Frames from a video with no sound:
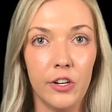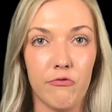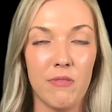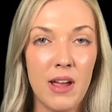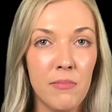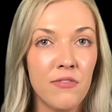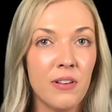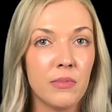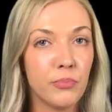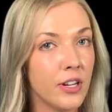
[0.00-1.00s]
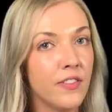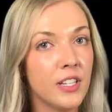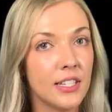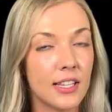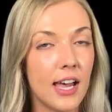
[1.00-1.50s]
Remember from a previous
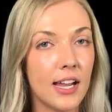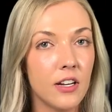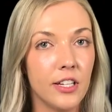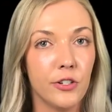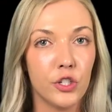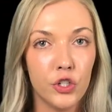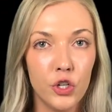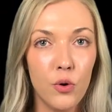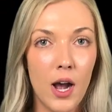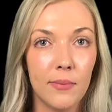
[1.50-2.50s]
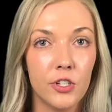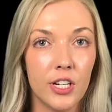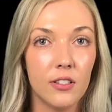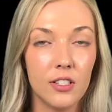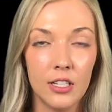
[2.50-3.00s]
slide, there is two
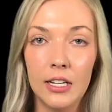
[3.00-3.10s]
options: